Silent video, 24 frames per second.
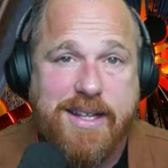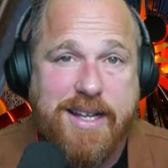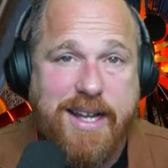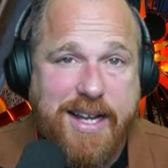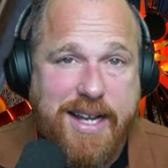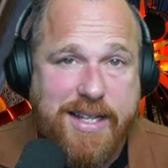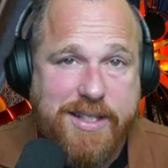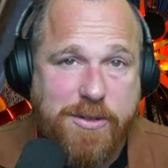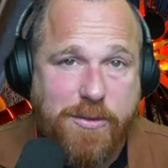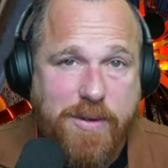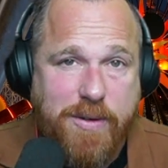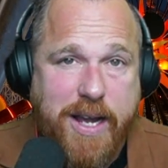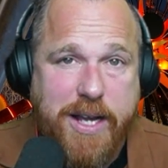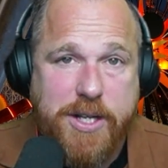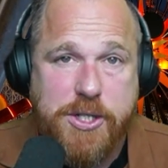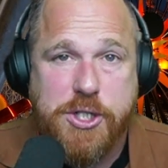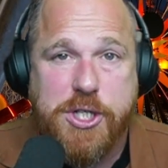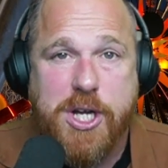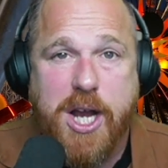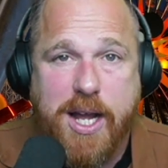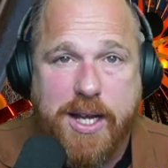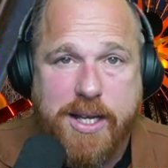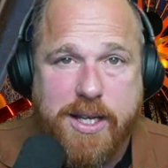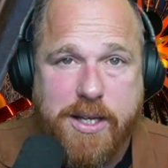I got to ride
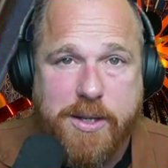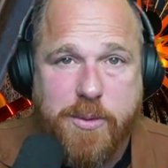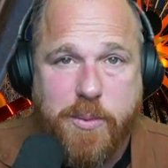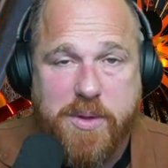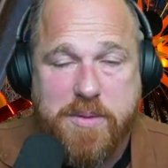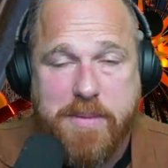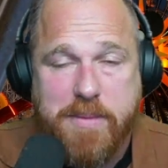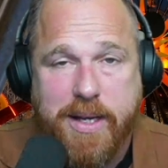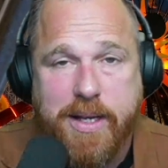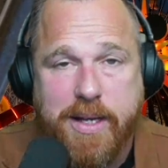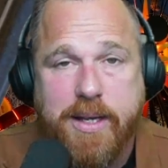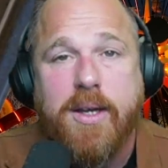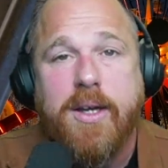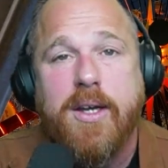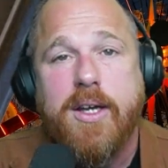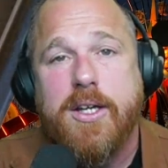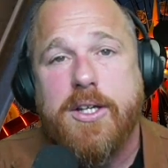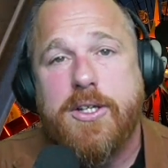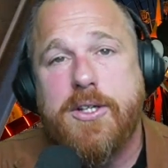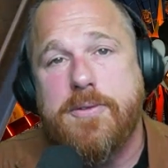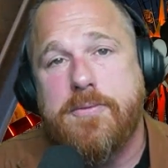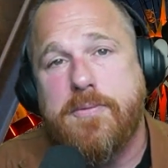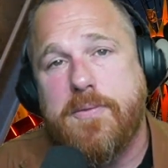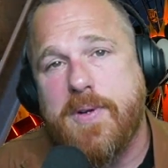shotgun with my
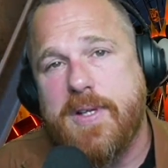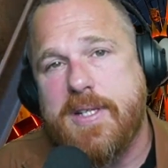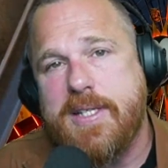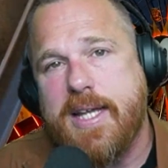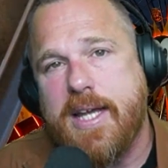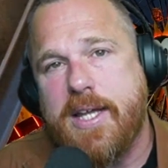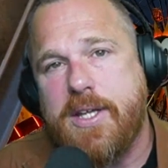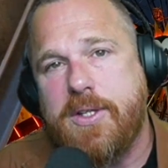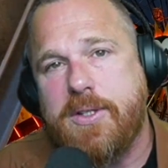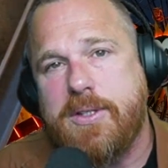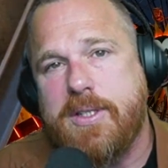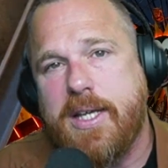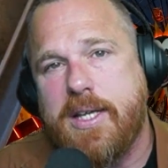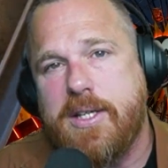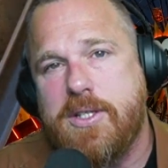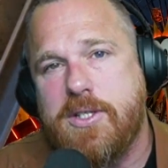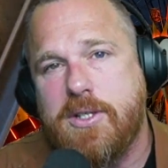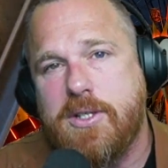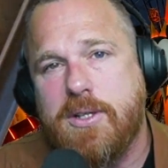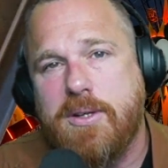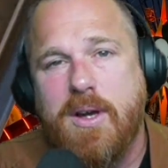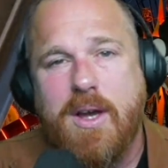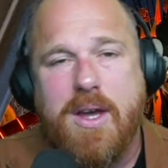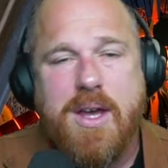good friend Daniel
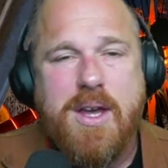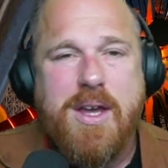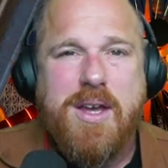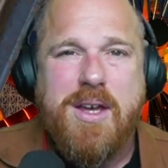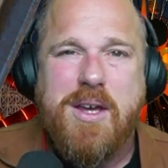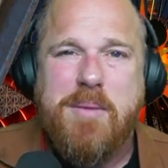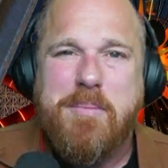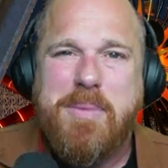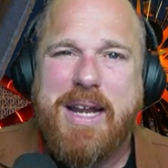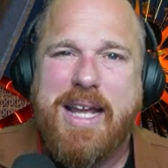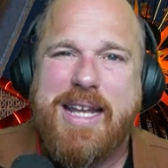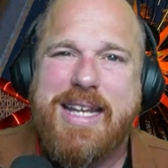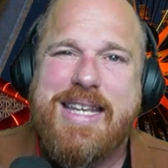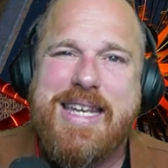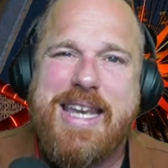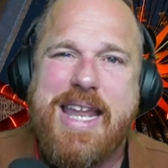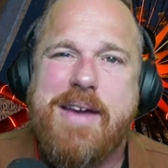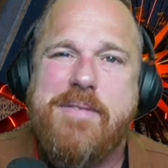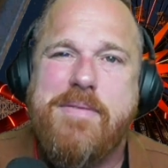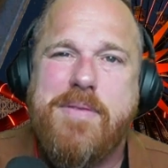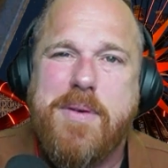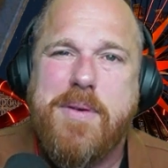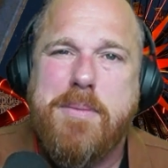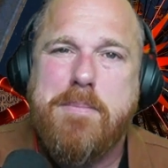Danger, but I
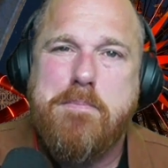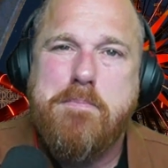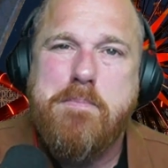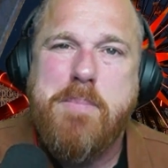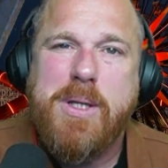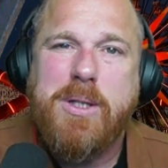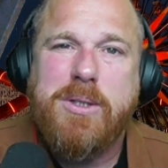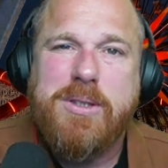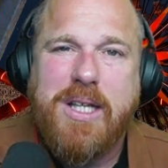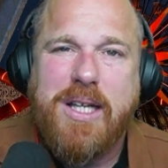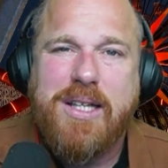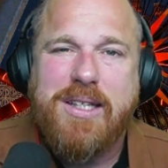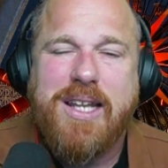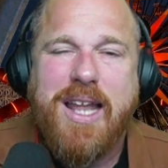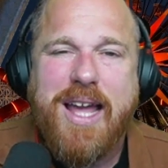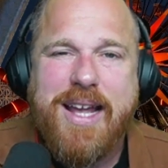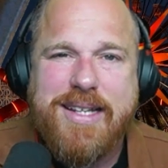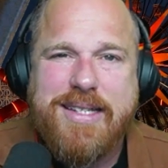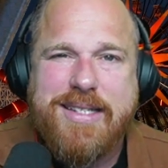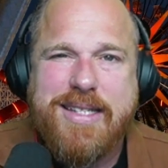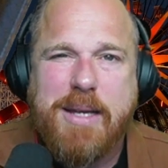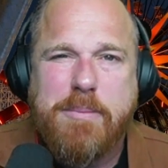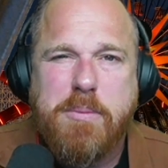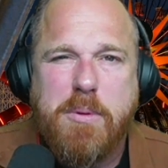never built a
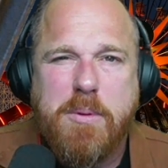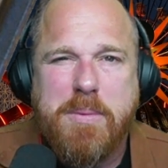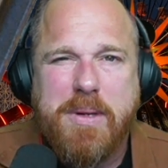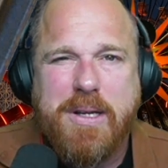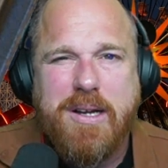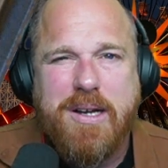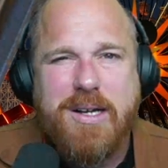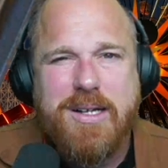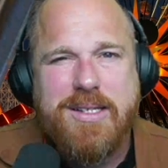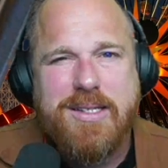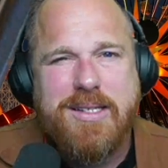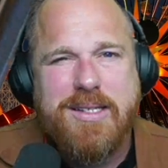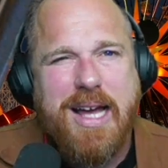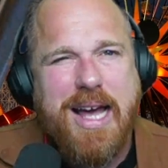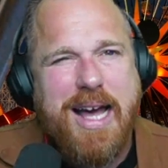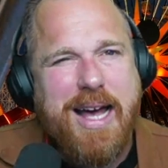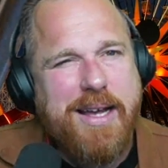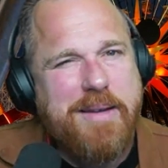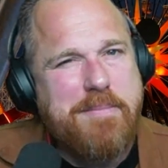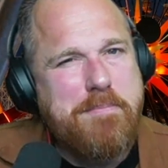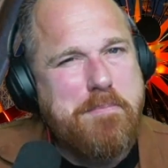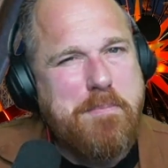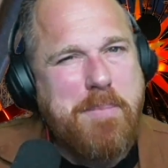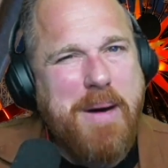lightsaber because I
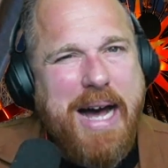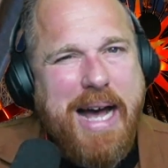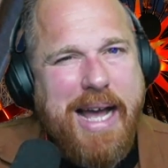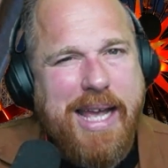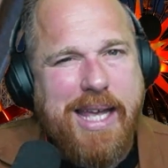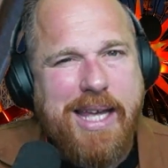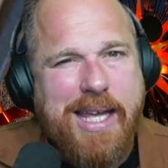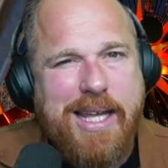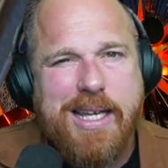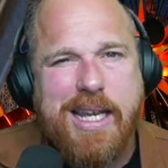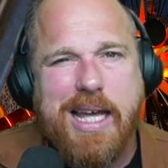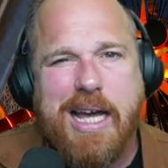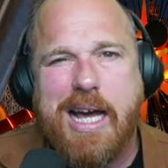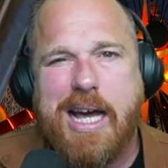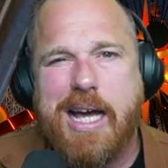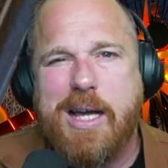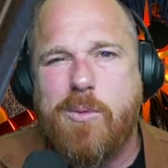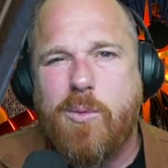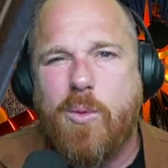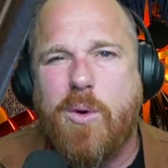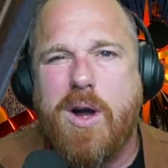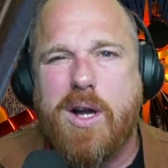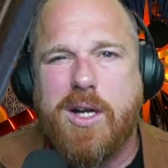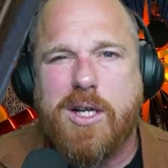buy it, I
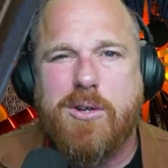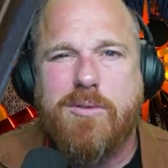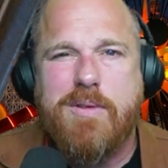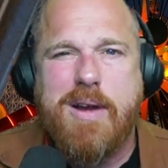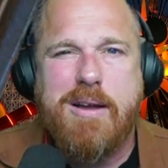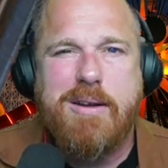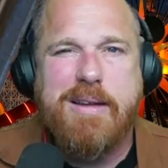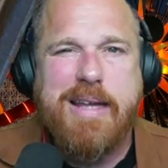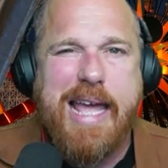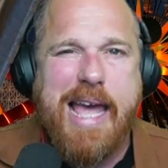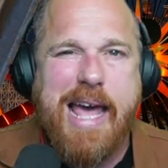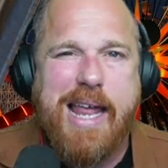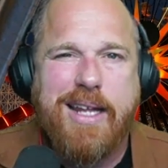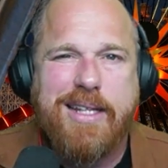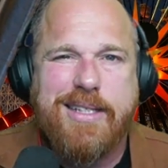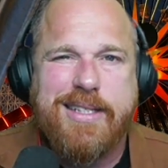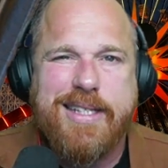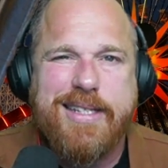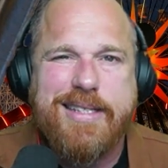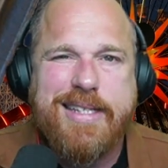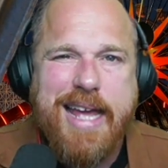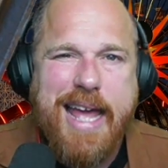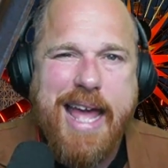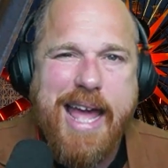walk around
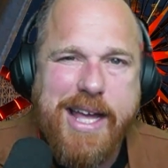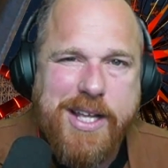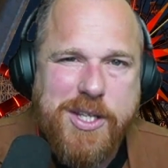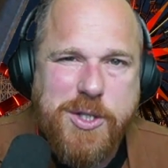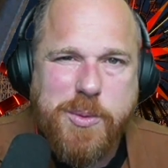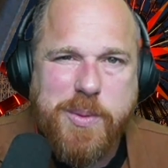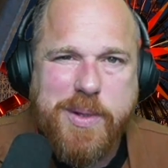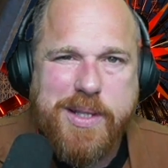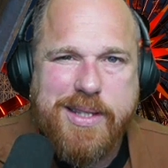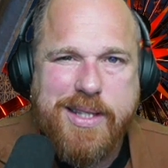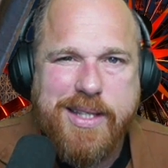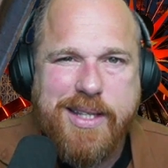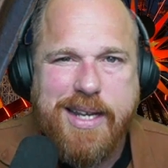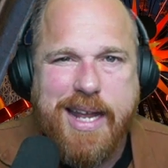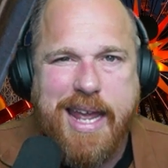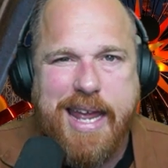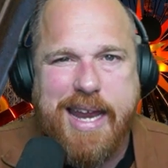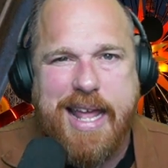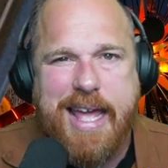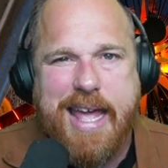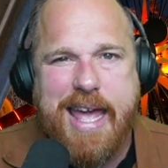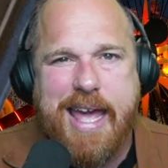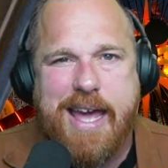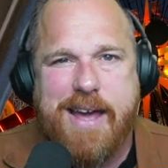Galaxy's Edge with it, and I
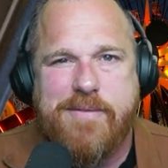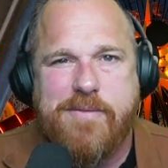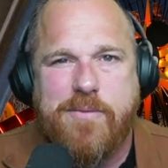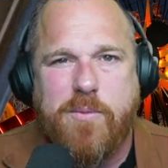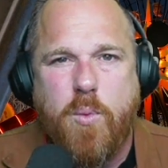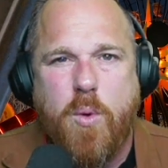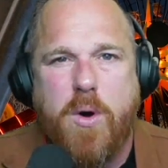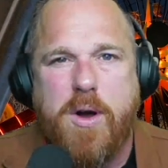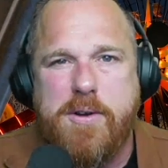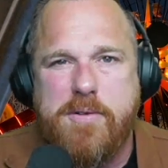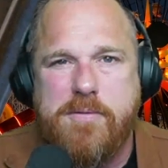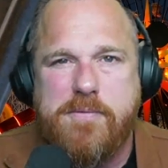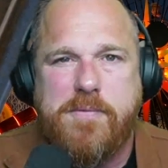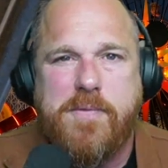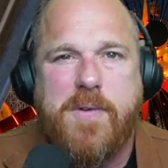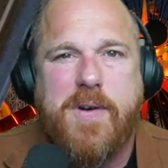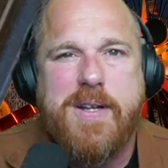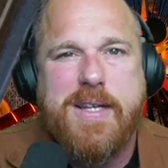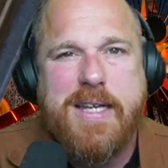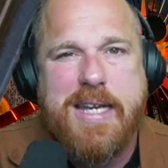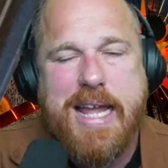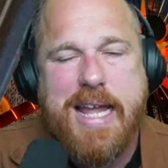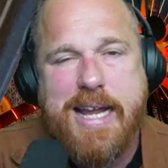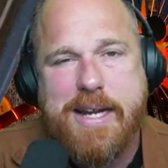have one
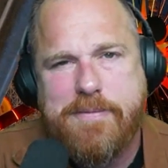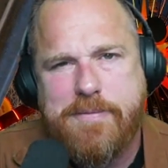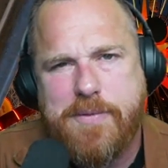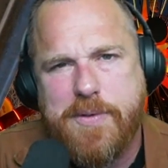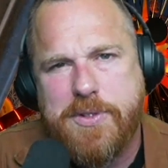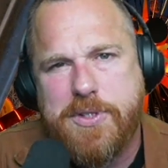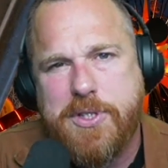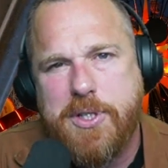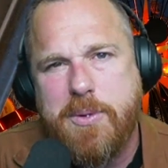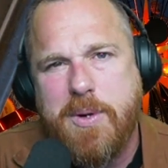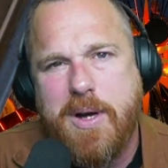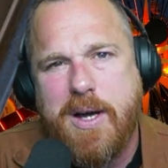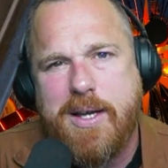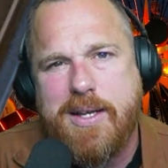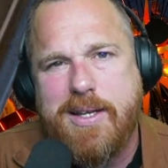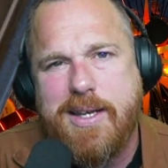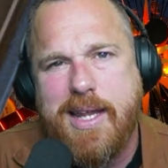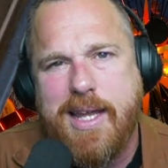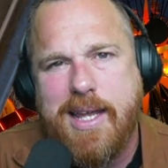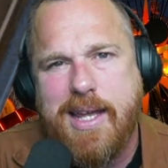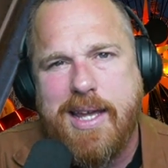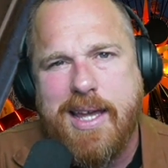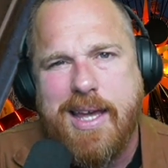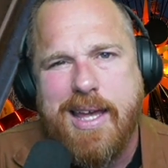fun night for
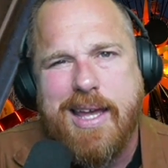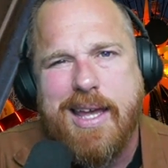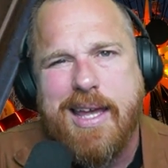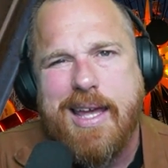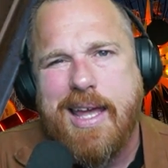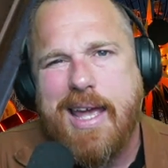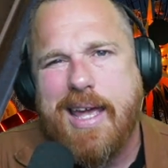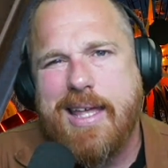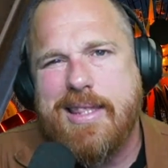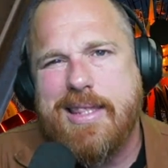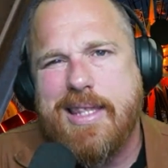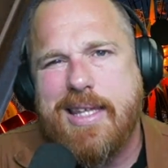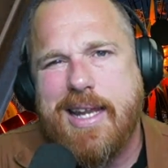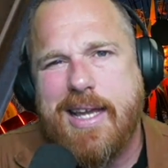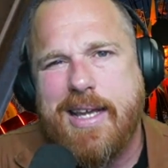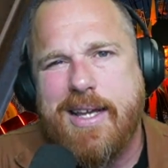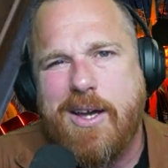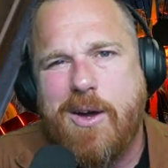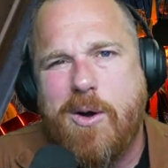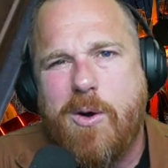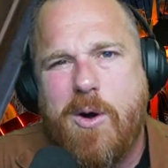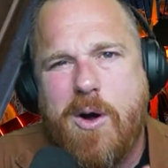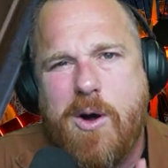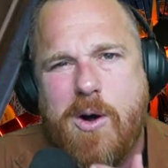$200, and then I
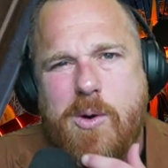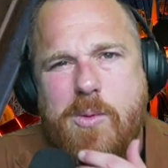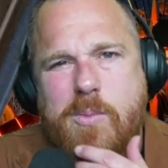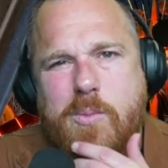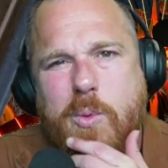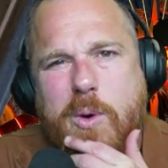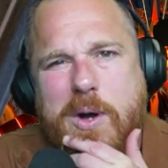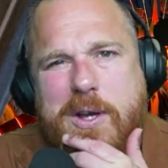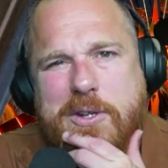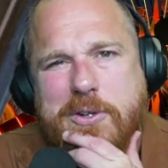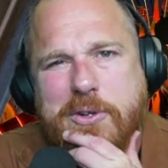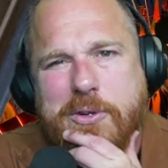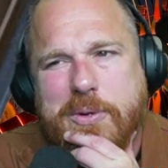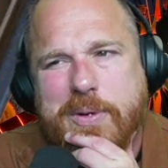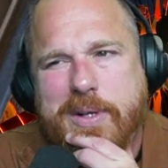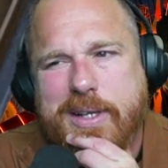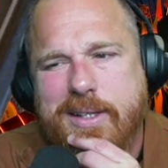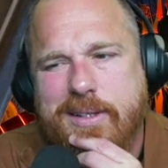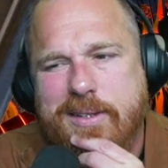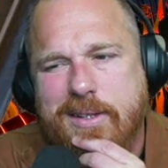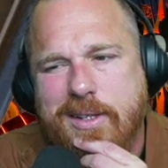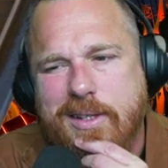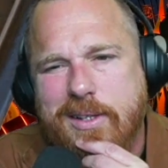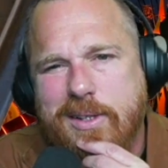go home
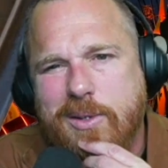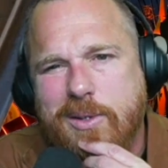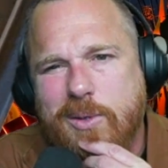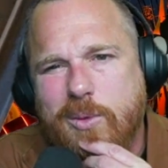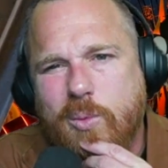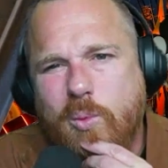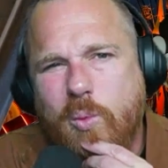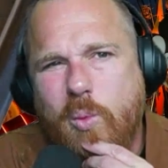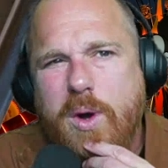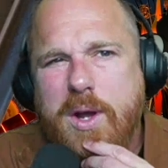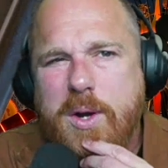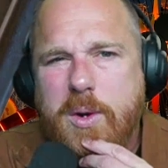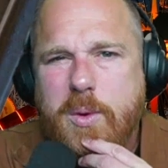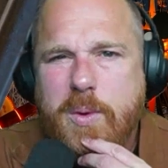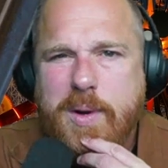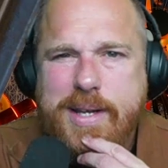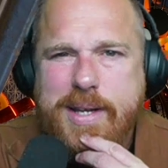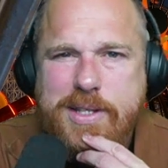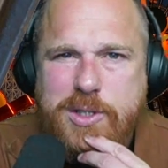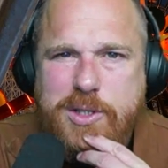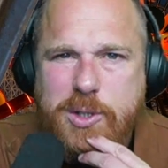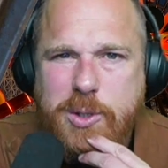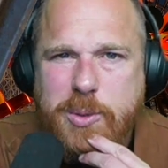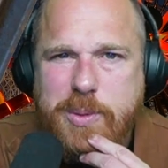wondering, what do I
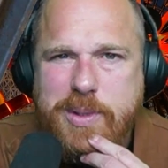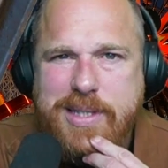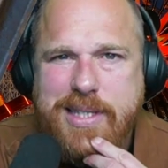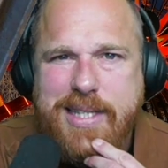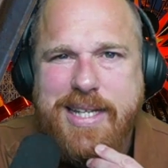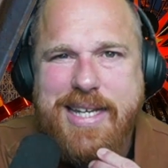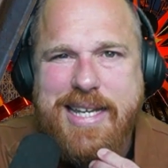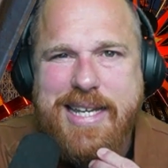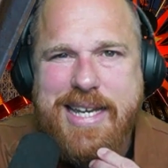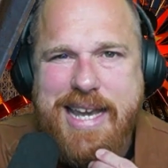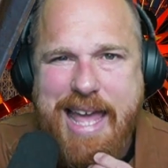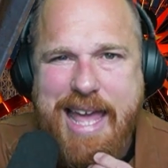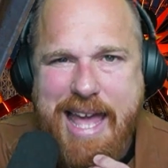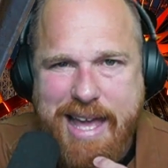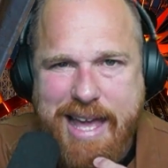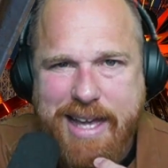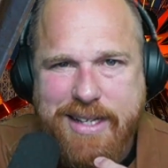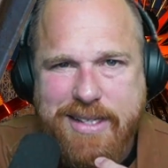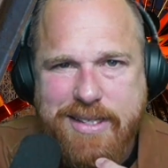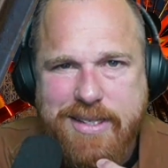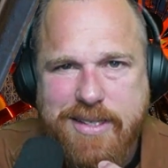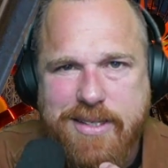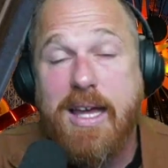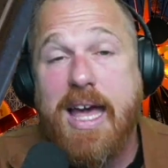do with it
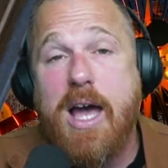next?